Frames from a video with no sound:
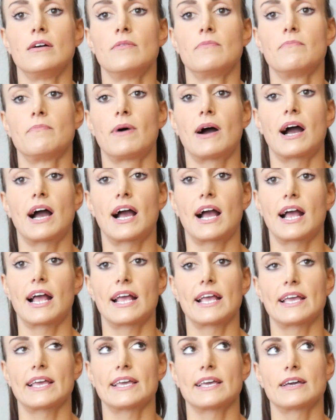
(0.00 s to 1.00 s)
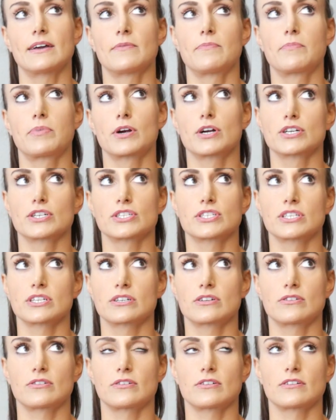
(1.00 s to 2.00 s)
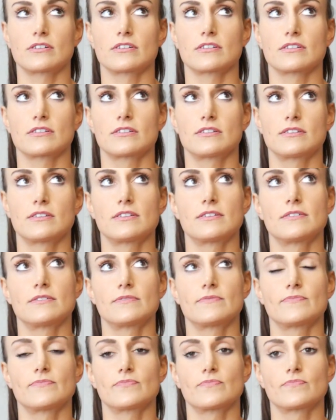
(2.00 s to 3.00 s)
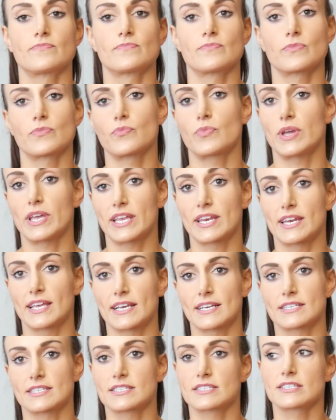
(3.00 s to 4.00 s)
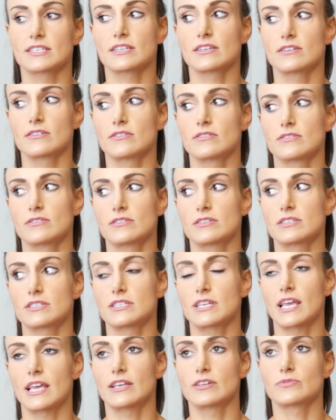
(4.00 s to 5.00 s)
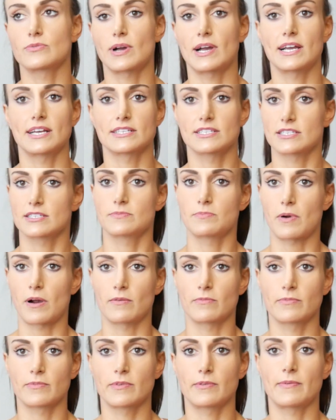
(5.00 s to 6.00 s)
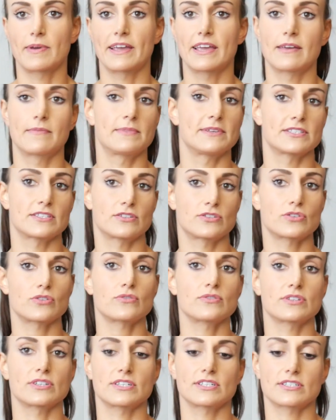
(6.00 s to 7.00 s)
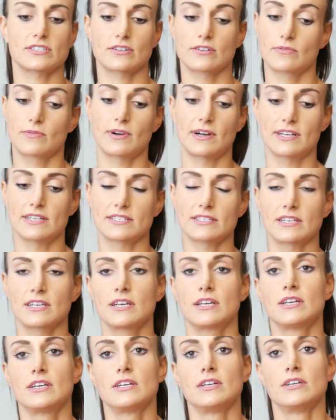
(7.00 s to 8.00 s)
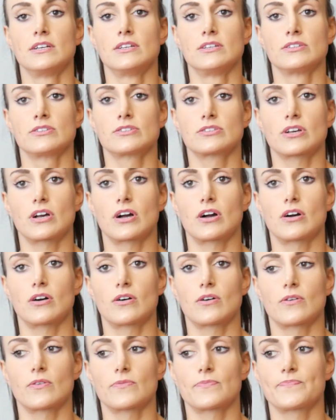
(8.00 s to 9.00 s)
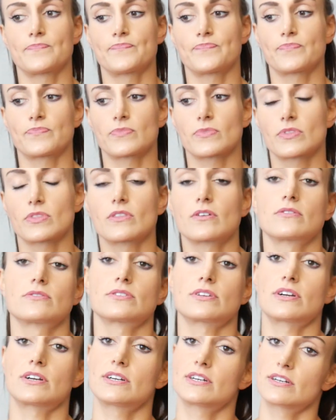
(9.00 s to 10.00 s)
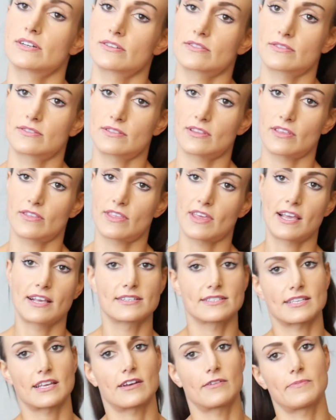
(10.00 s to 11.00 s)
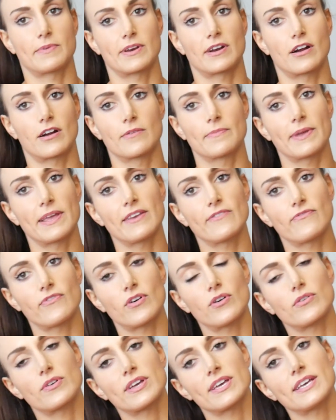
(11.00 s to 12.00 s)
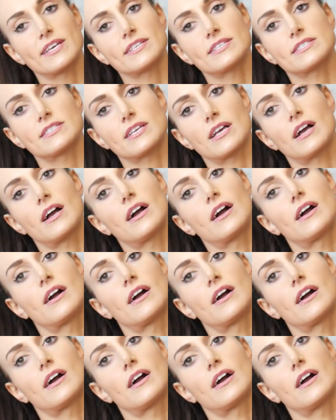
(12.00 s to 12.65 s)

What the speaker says: my personal weakness stage-wise is probably my hammies and shoulders, or was. So those are the things that have been our main focus.